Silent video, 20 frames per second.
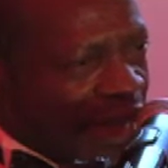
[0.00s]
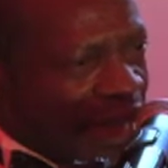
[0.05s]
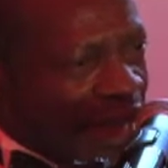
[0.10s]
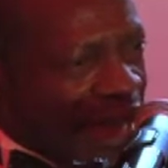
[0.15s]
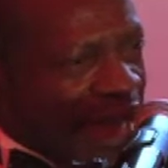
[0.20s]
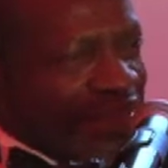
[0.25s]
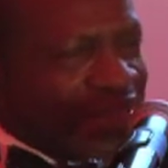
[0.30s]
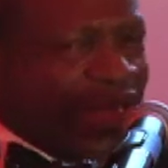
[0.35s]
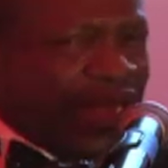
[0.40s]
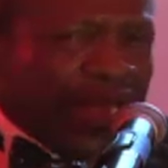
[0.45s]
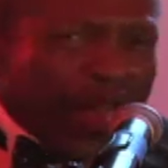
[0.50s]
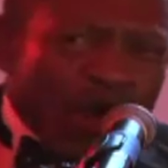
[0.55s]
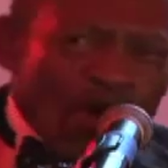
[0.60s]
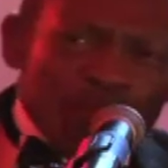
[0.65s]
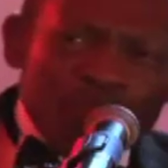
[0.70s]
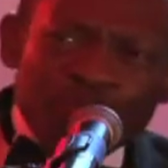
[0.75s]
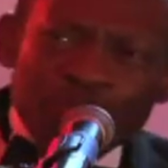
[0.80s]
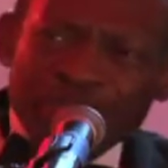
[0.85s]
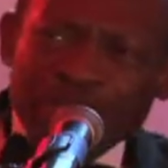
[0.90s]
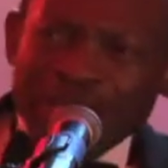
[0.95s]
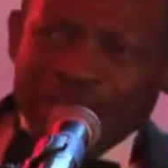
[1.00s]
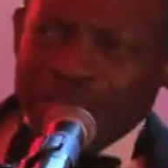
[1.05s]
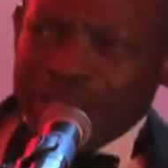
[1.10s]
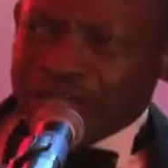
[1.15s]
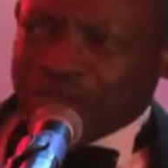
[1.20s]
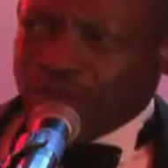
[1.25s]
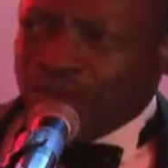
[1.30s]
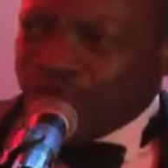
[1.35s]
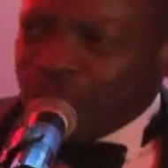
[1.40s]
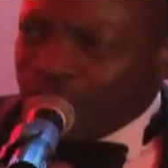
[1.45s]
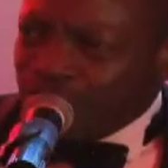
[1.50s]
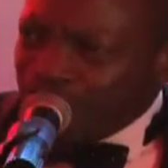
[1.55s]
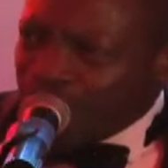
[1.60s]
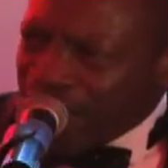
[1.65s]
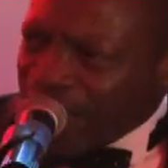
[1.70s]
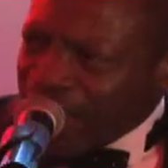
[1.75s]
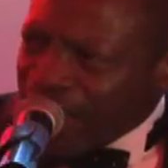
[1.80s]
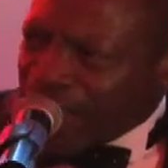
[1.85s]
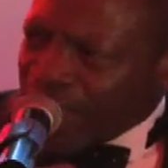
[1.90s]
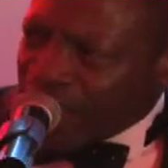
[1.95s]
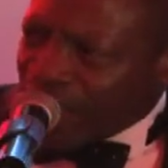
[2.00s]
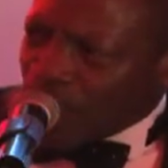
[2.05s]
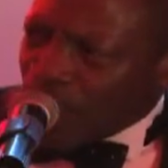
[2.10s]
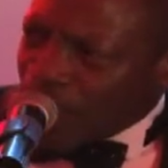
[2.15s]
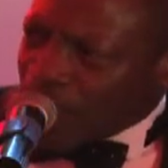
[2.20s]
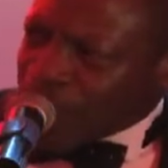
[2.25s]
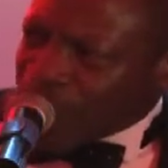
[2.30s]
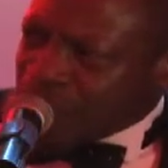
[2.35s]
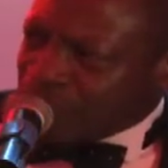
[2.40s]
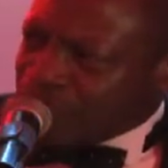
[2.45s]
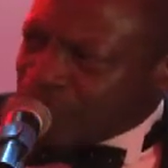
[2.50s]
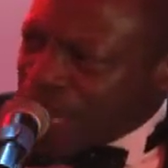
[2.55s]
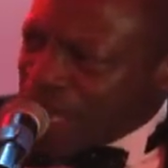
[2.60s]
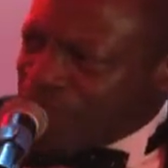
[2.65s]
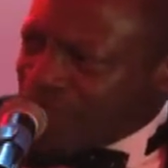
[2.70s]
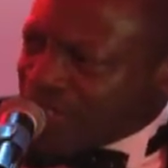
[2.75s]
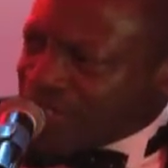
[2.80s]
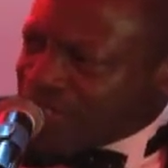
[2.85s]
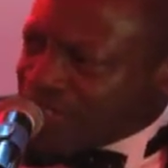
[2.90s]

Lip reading: and allow me to feel what the private